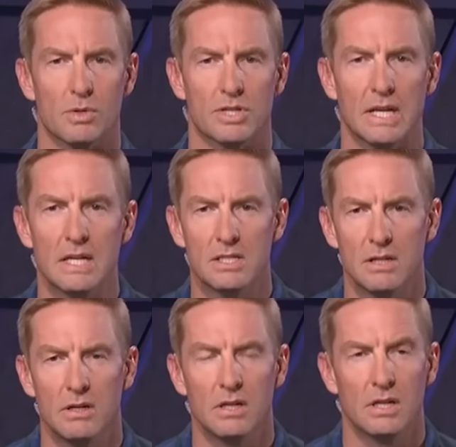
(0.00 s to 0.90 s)
was
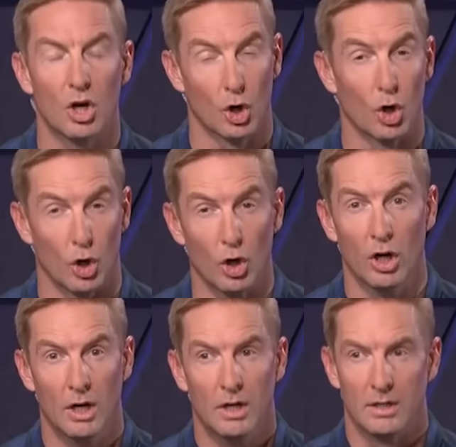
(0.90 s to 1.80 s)
easier for
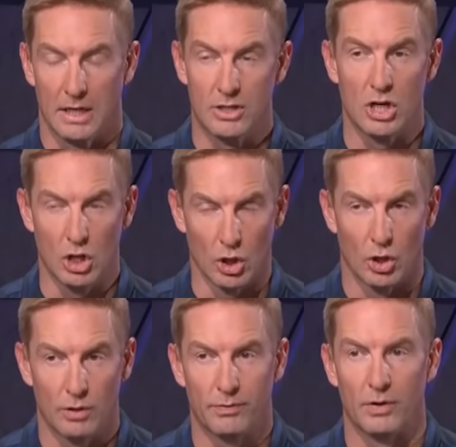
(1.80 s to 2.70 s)

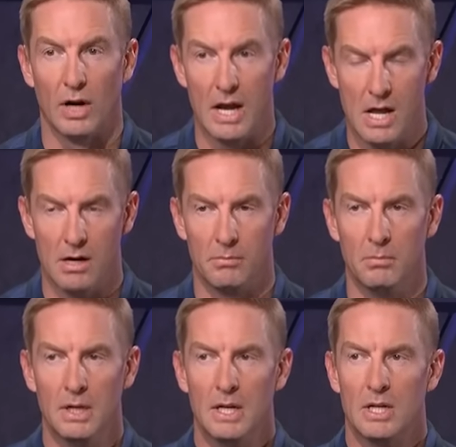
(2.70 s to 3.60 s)

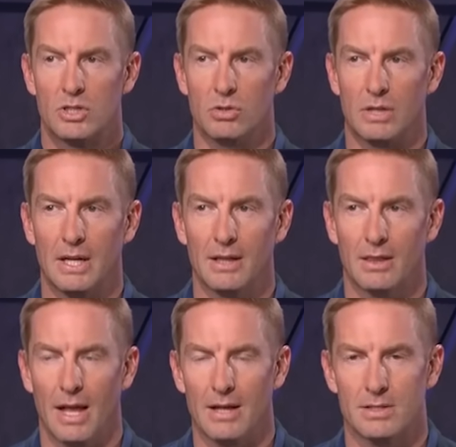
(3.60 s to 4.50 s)
him to get
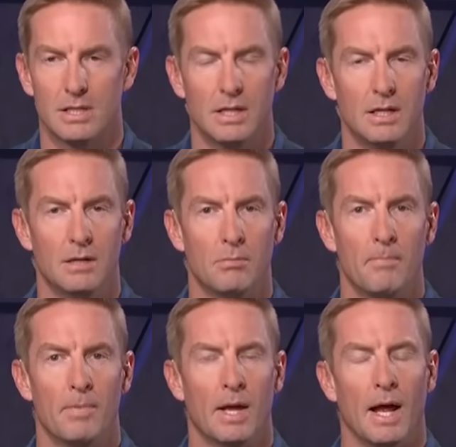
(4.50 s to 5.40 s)
that team
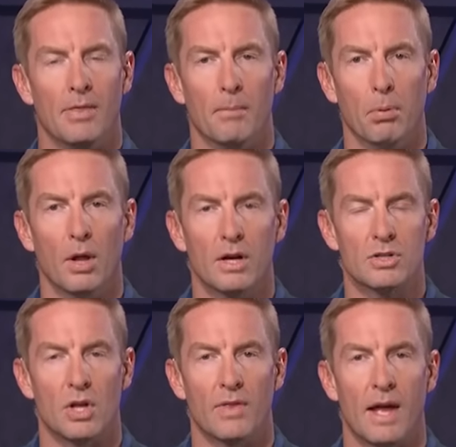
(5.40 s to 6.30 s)
and the
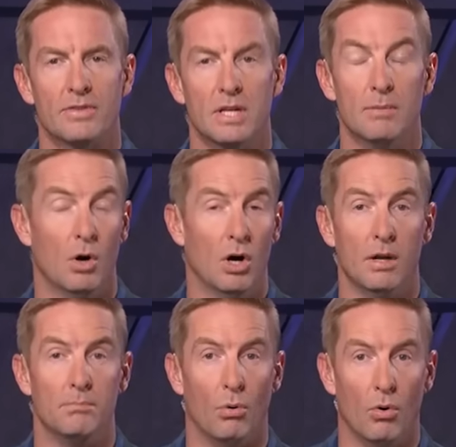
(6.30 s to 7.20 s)
players on that team
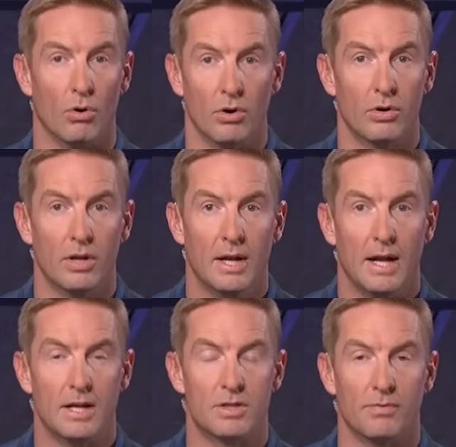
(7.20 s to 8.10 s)
on board
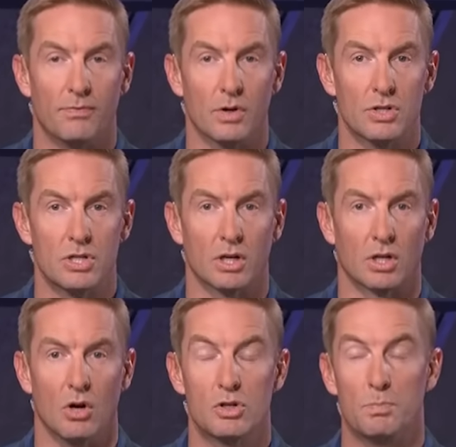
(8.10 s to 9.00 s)
as a first-year
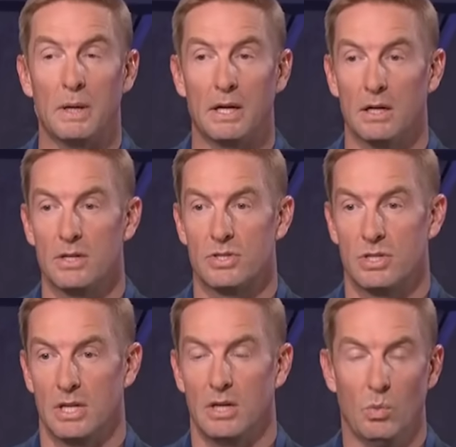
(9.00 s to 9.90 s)
coach because
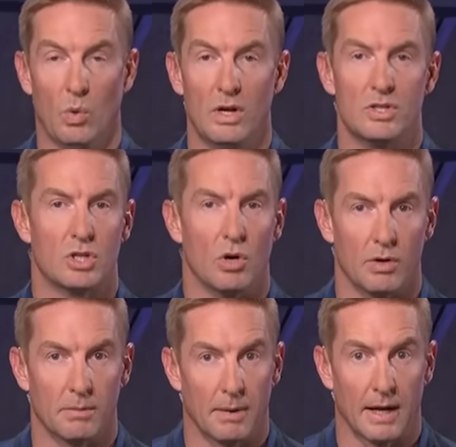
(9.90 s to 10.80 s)
he was
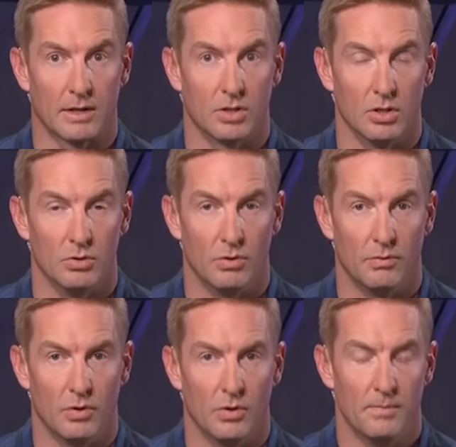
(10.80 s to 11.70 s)
going back to
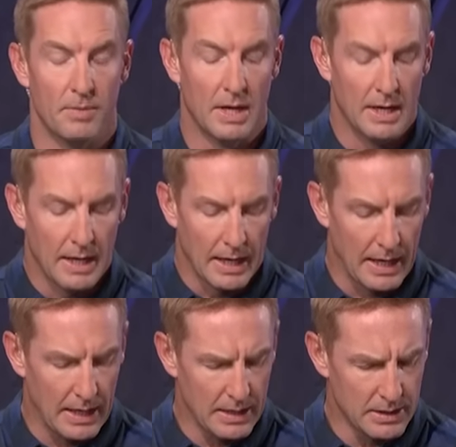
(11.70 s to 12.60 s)
Louisville.
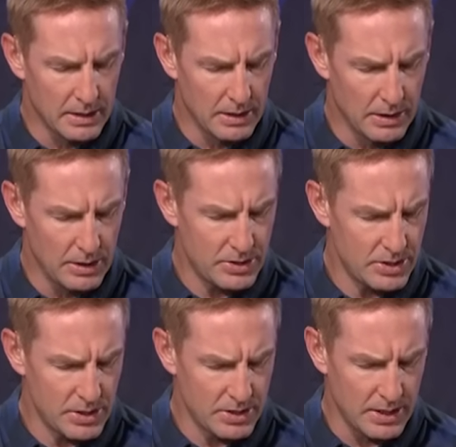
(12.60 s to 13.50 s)
And this
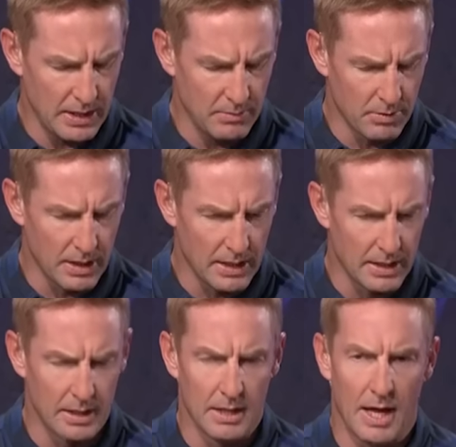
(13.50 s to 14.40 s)
is a team that,
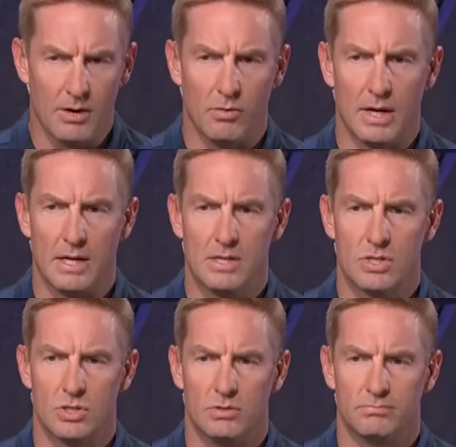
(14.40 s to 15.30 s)
in a lot of ways,